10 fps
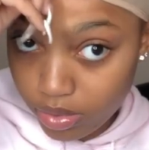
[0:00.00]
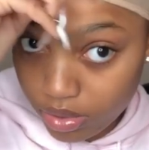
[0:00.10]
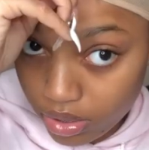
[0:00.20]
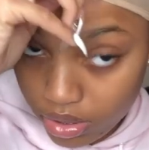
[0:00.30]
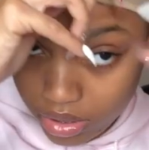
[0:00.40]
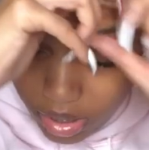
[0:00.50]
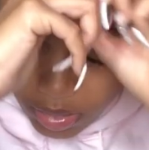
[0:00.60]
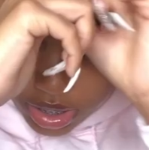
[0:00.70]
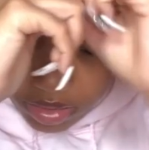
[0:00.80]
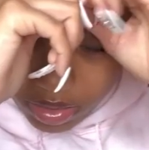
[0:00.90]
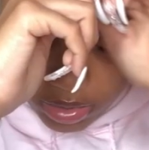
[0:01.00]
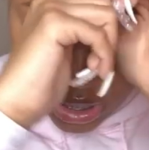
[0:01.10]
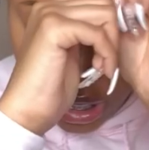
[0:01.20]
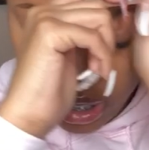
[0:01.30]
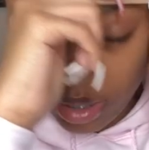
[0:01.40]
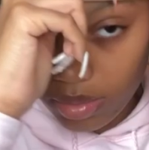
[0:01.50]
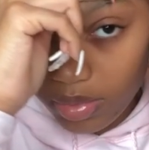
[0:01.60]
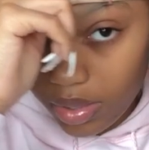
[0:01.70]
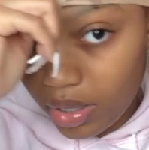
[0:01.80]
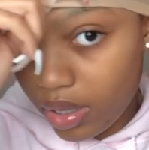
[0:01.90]
on. I mean, the wig cap.
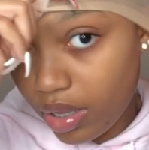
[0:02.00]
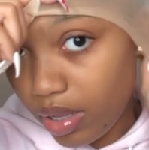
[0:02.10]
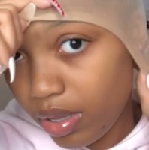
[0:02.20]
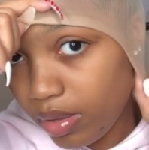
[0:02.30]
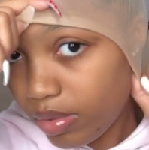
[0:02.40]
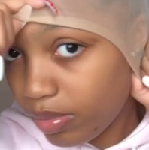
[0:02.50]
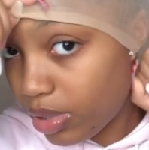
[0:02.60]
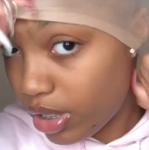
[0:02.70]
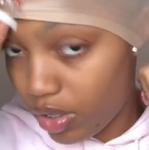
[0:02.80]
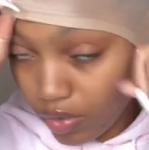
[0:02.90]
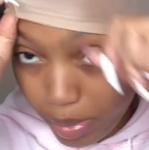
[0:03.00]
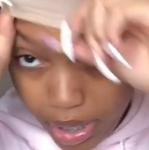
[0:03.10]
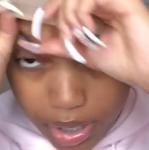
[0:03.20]
Put it over my